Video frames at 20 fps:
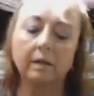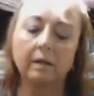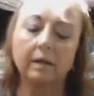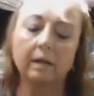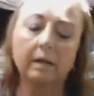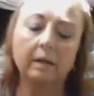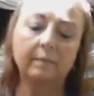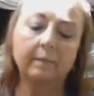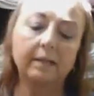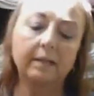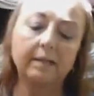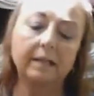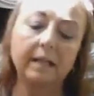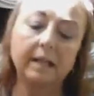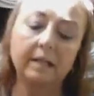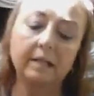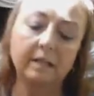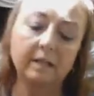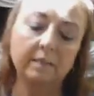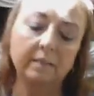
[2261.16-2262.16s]
Yeah, I'm going to
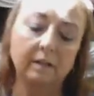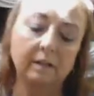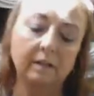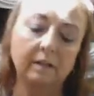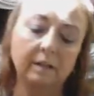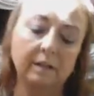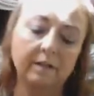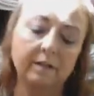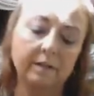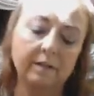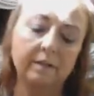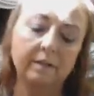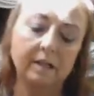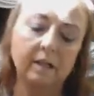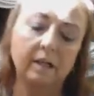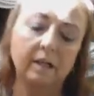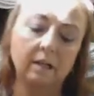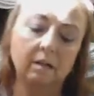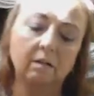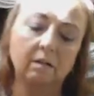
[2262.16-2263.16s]
take a lot of this
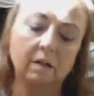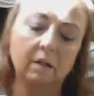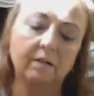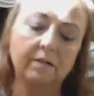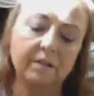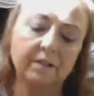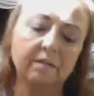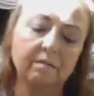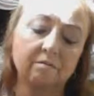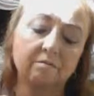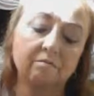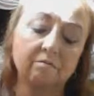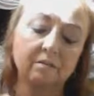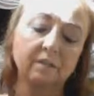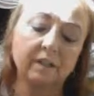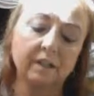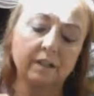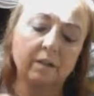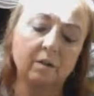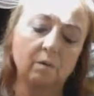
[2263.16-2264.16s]
color off because I
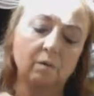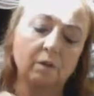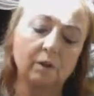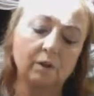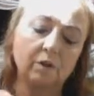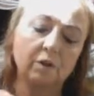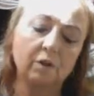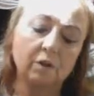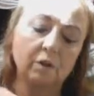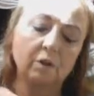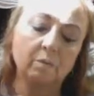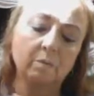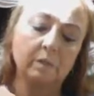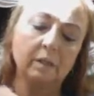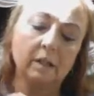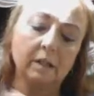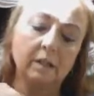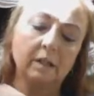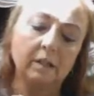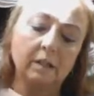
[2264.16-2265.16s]
really don't want too
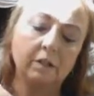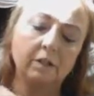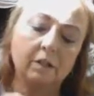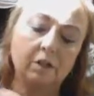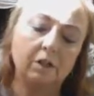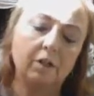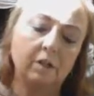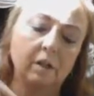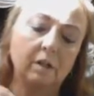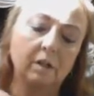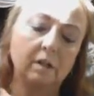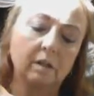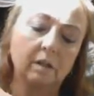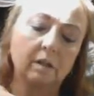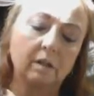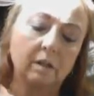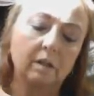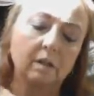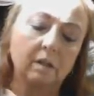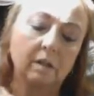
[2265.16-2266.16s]
much.
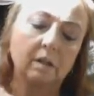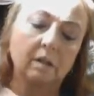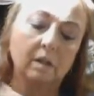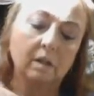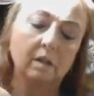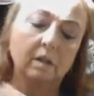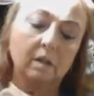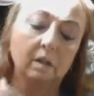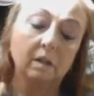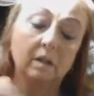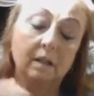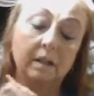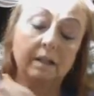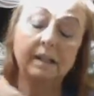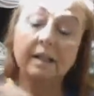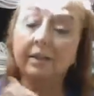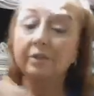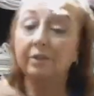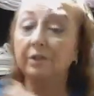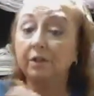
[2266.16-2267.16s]
I
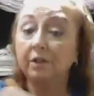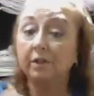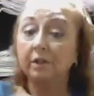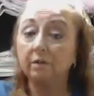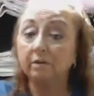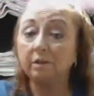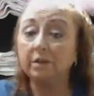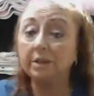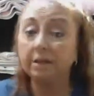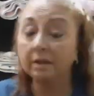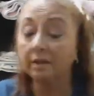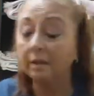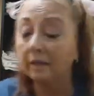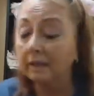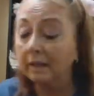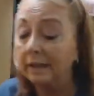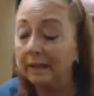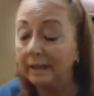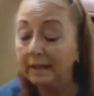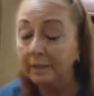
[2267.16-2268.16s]
guarantee you it's still going
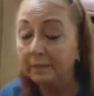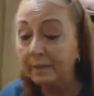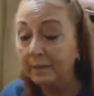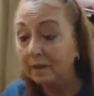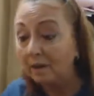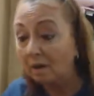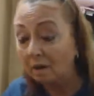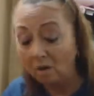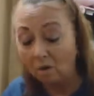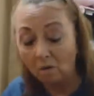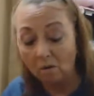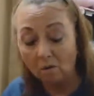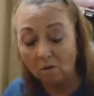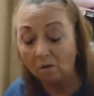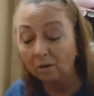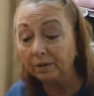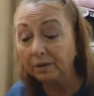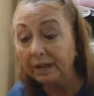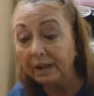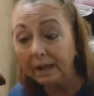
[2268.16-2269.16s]
to last me the
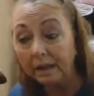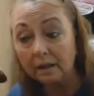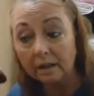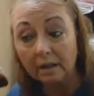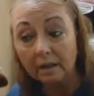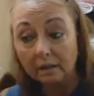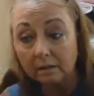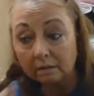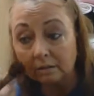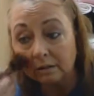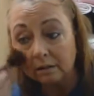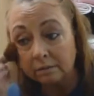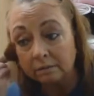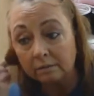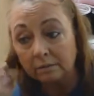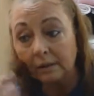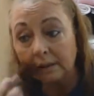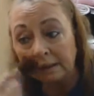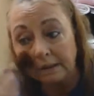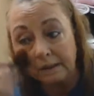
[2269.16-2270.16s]
whole day, though. It
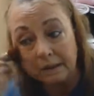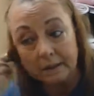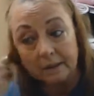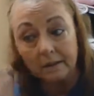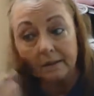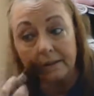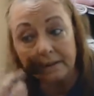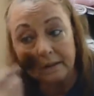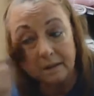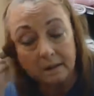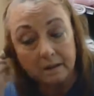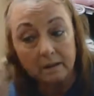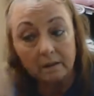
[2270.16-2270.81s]
really is.